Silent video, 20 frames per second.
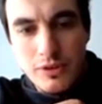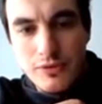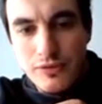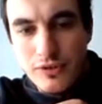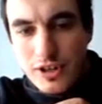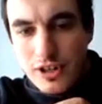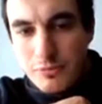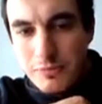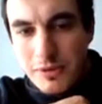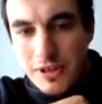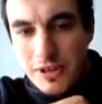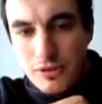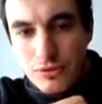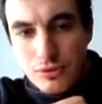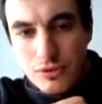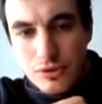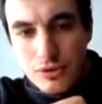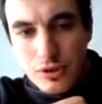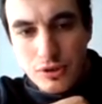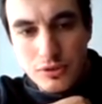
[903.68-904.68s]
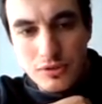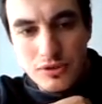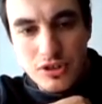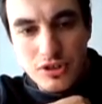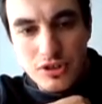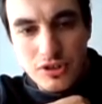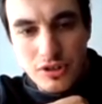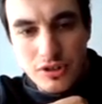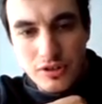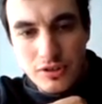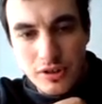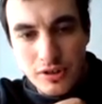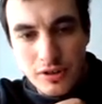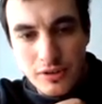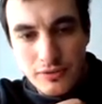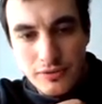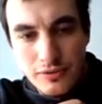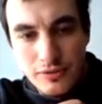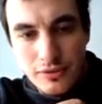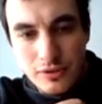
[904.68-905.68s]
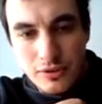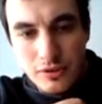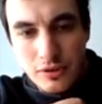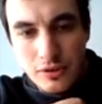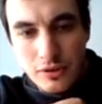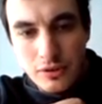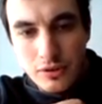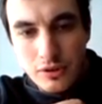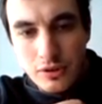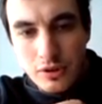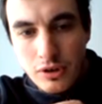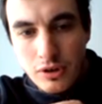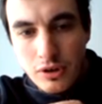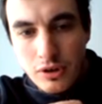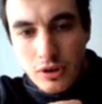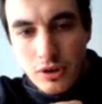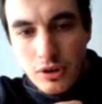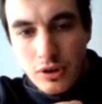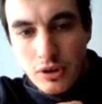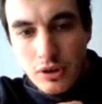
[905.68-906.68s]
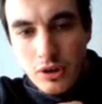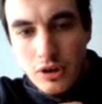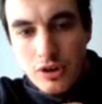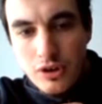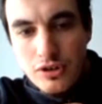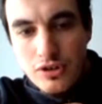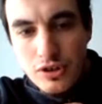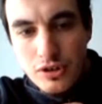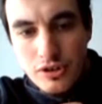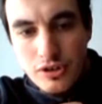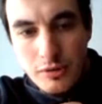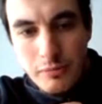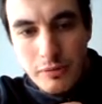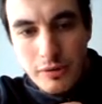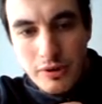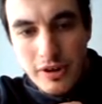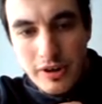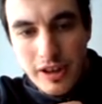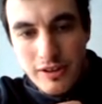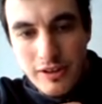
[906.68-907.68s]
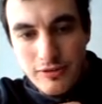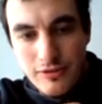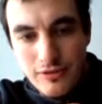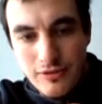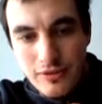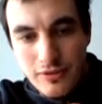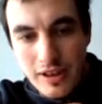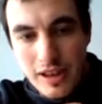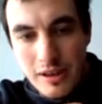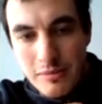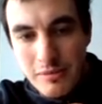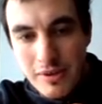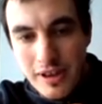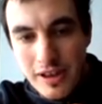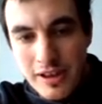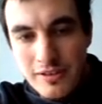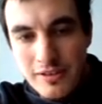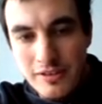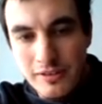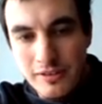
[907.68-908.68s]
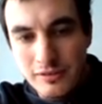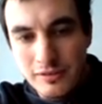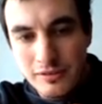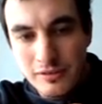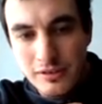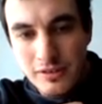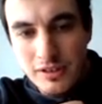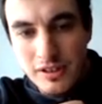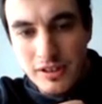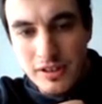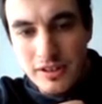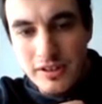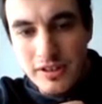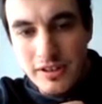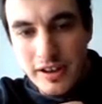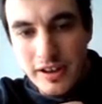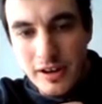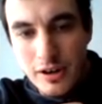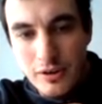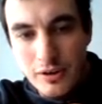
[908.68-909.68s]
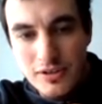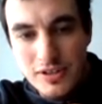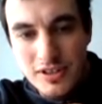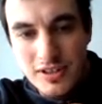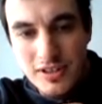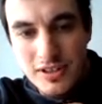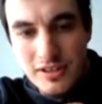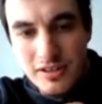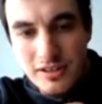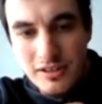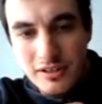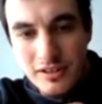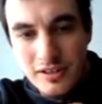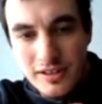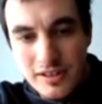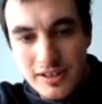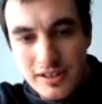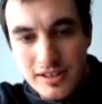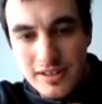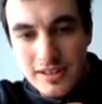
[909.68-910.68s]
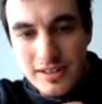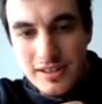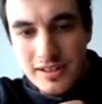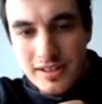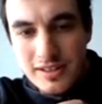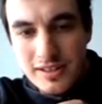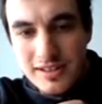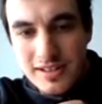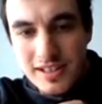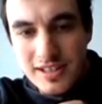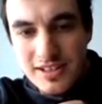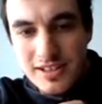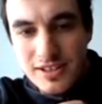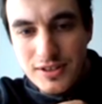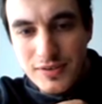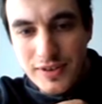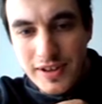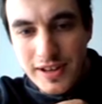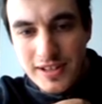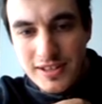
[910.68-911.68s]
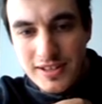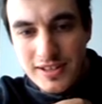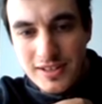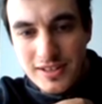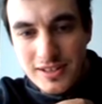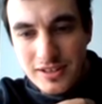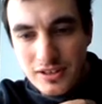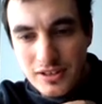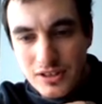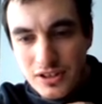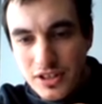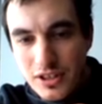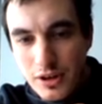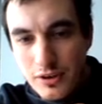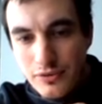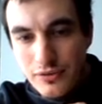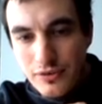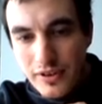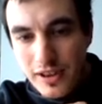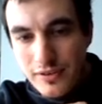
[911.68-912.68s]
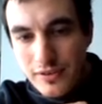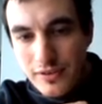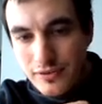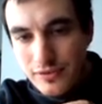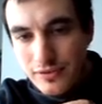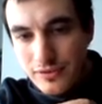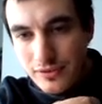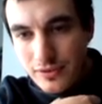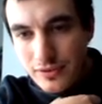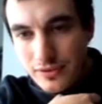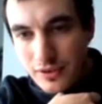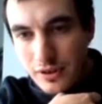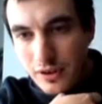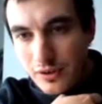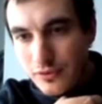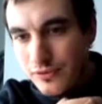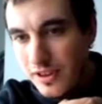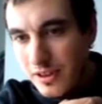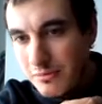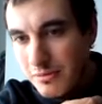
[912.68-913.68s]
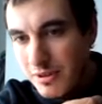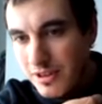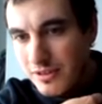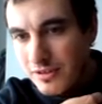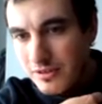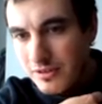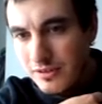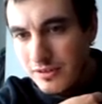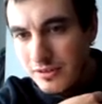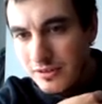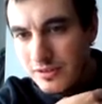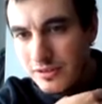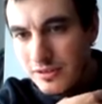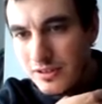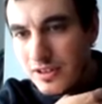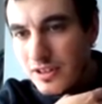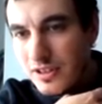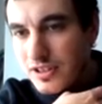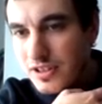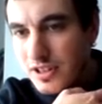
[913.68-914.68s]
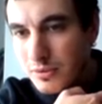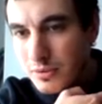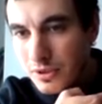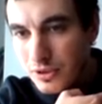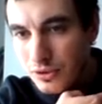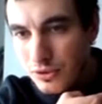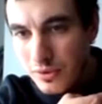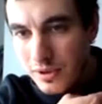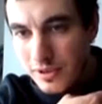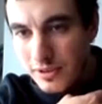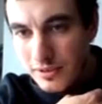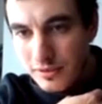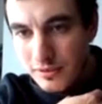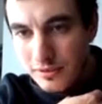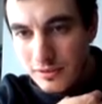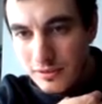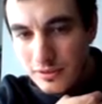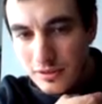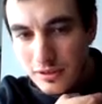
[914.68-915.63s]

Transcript: with respect to the condition of all the tuple f mn in Rx satisfies key of f of mn is equal to 1.